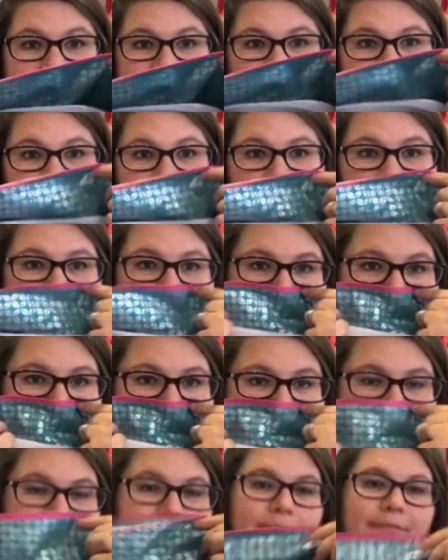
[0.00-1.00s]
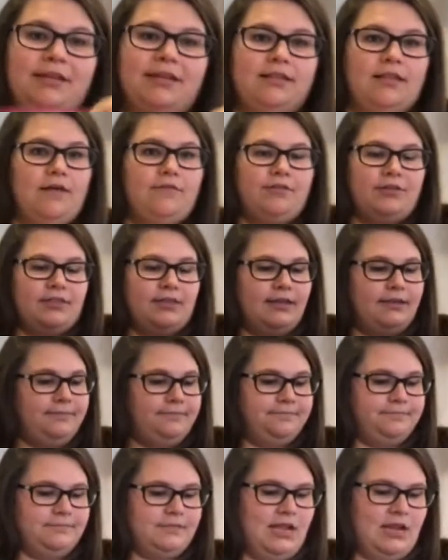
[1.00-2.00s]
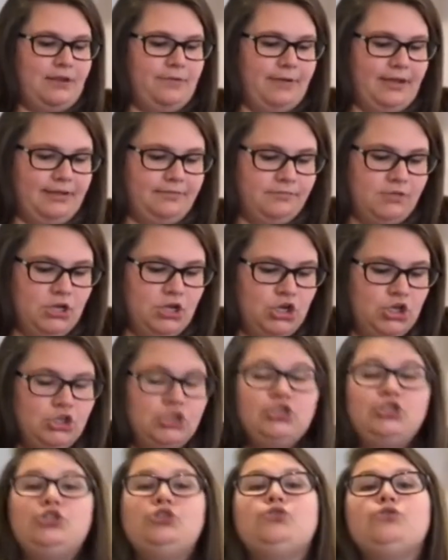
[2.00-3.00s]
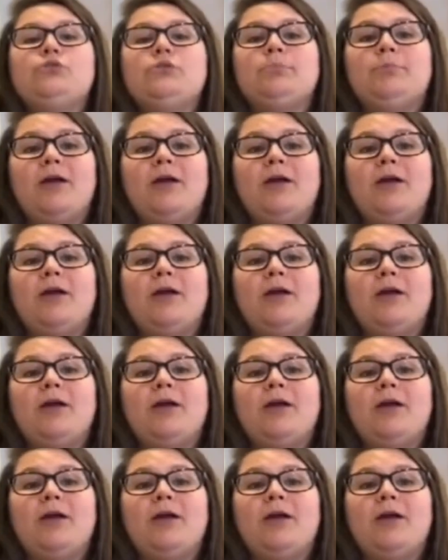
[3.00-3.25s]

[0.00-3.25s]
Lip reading: Oh my god, I'm in love with it. Anyway, to the